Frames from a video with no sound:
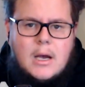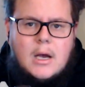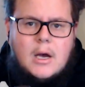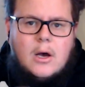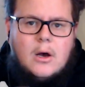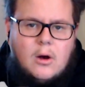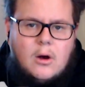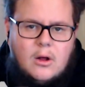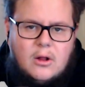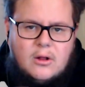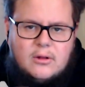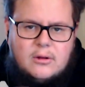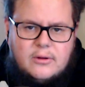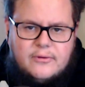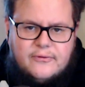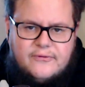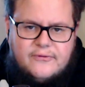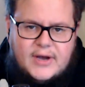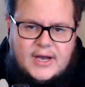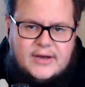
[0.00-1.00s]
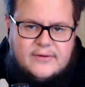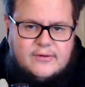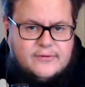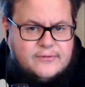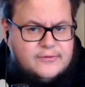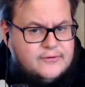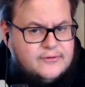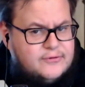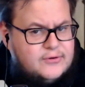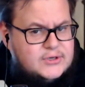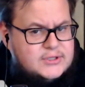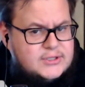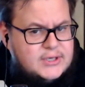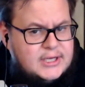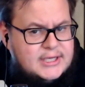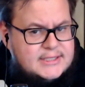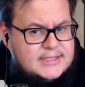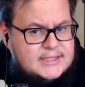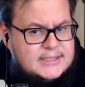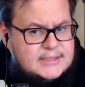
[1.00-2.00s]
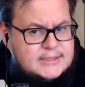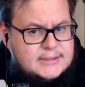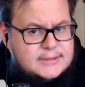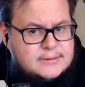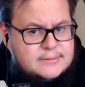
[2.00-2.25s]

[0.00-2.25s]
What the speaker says: All 5 of the first releases.